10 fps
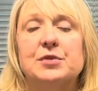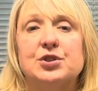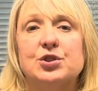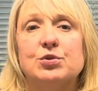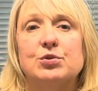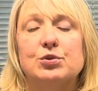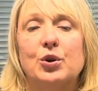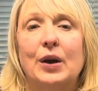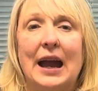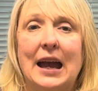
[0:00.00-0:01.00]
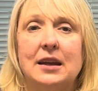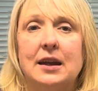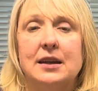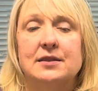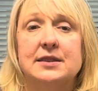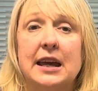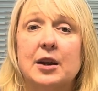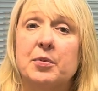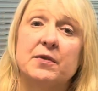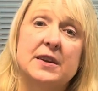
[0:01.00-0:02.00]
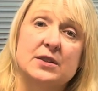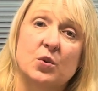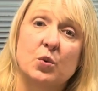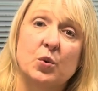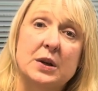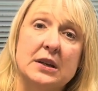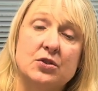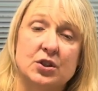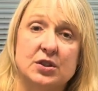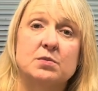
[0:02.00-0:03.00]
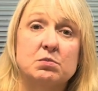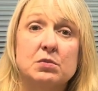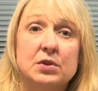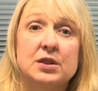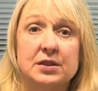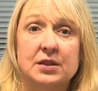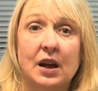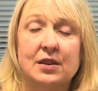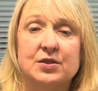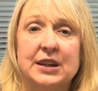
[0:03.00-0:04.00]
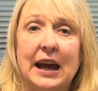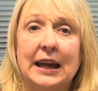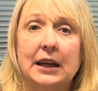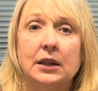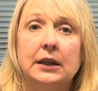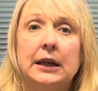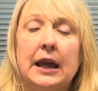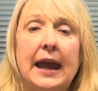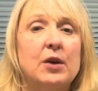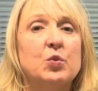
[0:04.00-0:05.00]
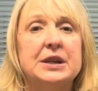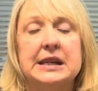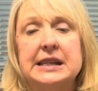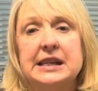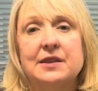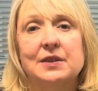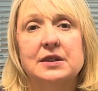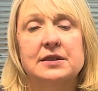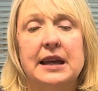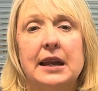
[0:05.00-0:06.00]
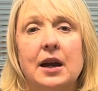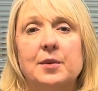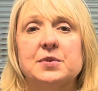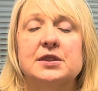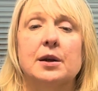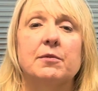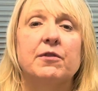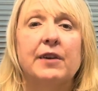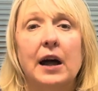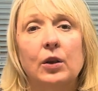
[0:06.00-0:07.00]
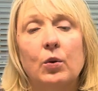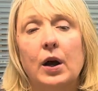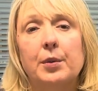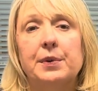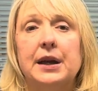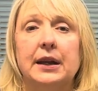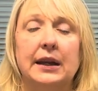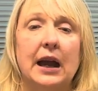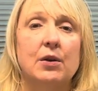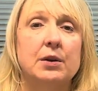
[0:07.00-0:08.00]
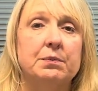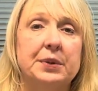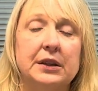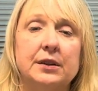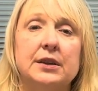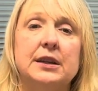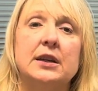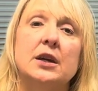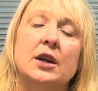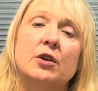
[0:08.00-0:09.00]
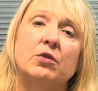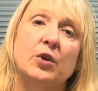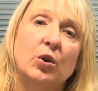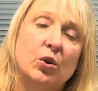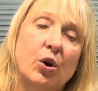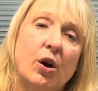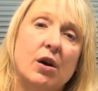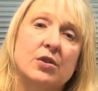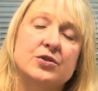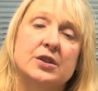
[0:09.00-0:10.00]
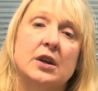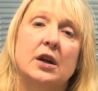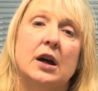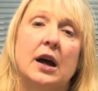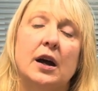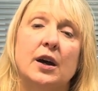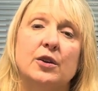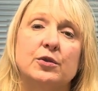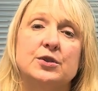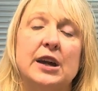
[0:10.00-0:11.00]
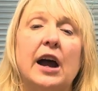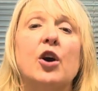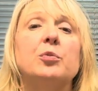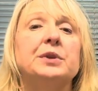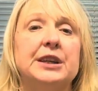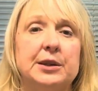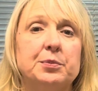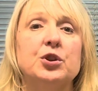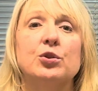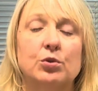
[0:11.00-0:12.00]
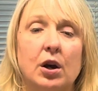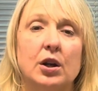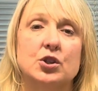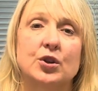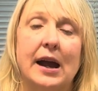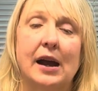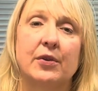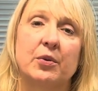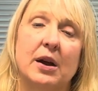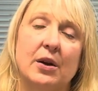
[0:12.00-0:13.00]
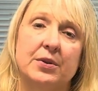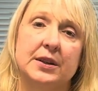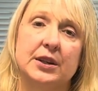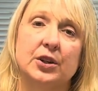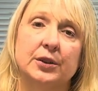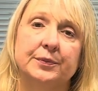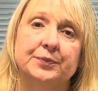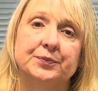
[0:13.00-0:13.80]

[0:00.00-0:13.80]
to go ahead and set up a visit where we just discuss diet. And we can even set up some follow-up and accountability phone calls to help keep you on track throughout the year.